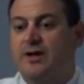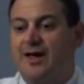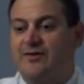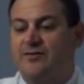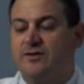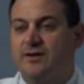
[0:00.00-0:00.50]

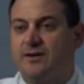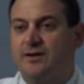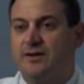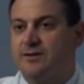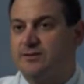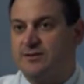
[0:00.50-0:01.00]
everything
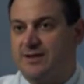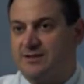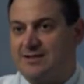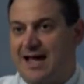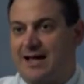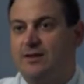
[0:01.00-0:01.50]
is
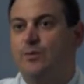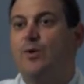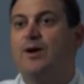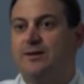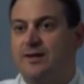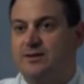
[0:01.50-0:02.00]
exactly where
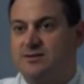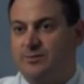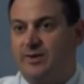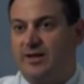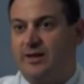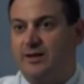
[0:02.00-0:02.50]
it needs to
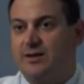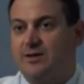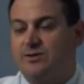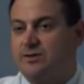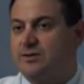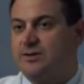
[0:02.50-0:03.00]
be
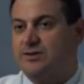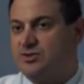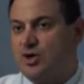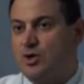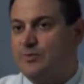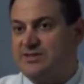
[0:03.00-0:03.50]
so that there's
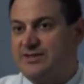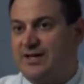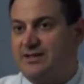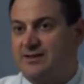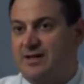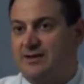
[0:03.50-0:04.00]
no
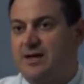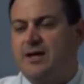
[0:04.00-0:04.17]
mistakes done.